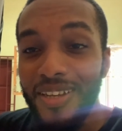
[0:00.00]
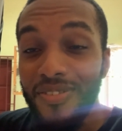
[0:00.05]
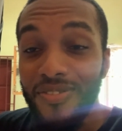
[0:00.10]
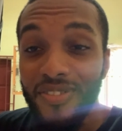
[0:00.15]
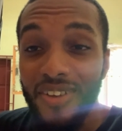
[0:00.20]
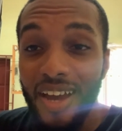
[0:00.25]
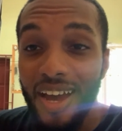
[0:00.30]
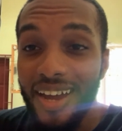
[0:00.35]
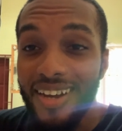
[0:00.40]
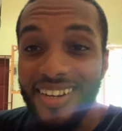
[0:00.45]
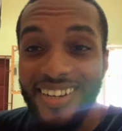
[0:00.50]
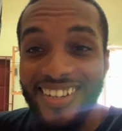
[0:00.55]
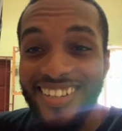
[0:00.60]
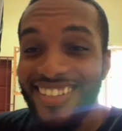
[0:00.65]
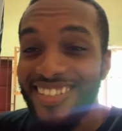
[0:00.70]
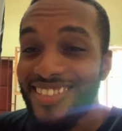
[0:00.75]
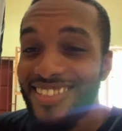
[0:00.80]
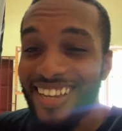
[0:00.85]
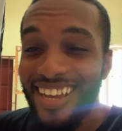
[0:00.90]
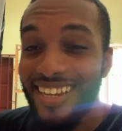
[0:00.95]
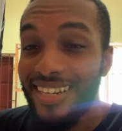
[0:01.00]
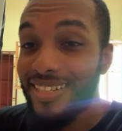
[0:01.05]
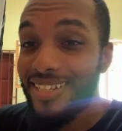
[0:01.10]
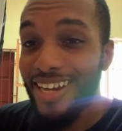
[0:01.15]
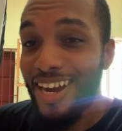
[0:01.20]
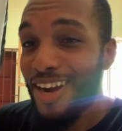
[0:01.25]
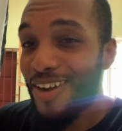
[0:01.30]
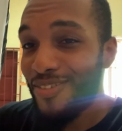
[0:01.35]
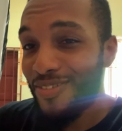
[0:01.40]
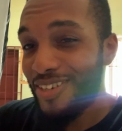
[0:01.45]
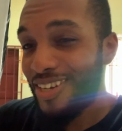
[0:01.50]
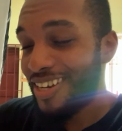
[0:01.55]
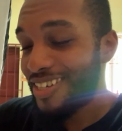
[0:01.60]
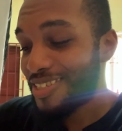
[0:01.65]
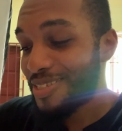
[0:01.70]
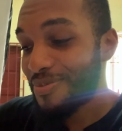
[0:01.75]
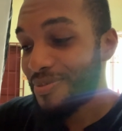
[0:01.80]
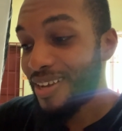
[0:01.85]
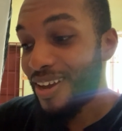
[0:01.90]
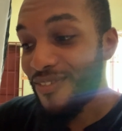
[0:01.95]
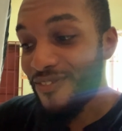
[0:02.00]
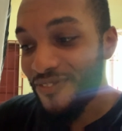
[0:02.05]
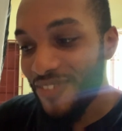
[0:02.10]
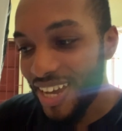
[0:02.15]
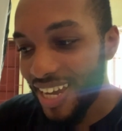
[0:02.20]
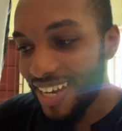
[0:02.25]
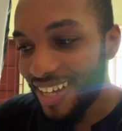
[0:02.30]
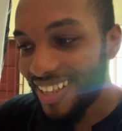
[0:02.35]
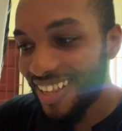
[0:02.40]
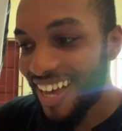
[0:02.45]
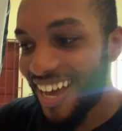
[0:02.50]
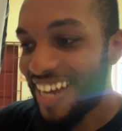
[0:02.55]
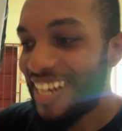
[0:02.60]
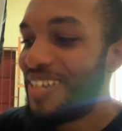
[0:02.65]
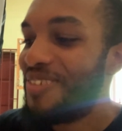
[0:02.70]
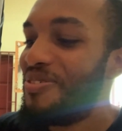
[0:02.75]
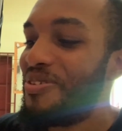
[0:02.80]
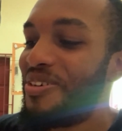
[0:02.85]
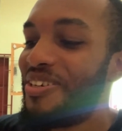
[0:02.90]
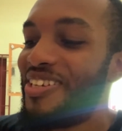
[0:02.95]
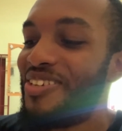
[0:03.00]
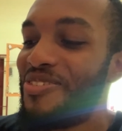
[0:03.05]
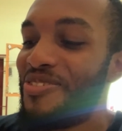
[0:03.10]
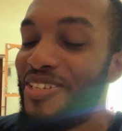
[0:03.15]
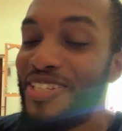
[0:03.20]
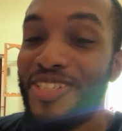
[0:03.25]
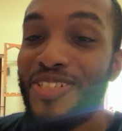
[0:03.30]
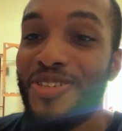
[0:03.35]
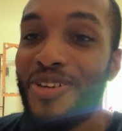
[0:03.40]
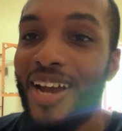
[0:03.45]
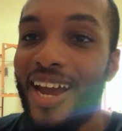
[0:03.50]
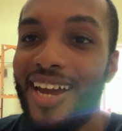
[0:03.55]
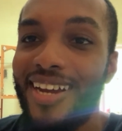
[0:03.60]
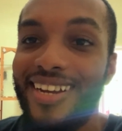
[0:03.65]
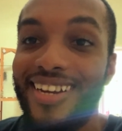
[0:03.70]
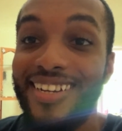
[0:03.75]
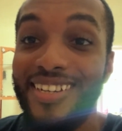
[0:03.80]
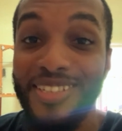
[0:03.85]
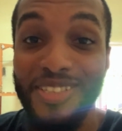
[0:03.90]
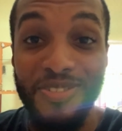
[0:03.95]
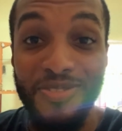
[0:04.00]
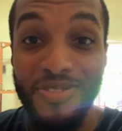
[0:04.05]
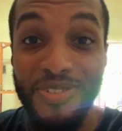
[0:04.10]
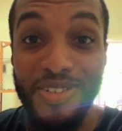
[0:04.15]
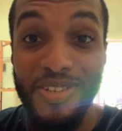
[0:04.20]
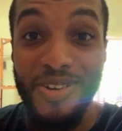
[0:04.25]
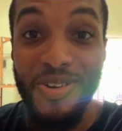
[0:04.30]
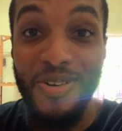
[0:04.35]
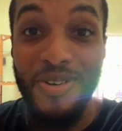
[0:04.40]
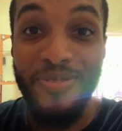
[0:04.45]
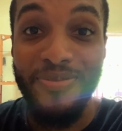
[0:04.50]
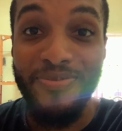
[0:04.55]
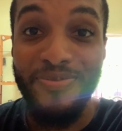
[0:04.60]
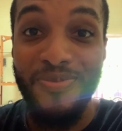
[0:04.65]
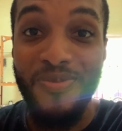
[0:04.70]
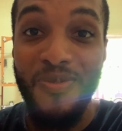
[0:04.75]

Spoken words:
If not, this entire video has to be a fail, and then we're gonna retry in the next video.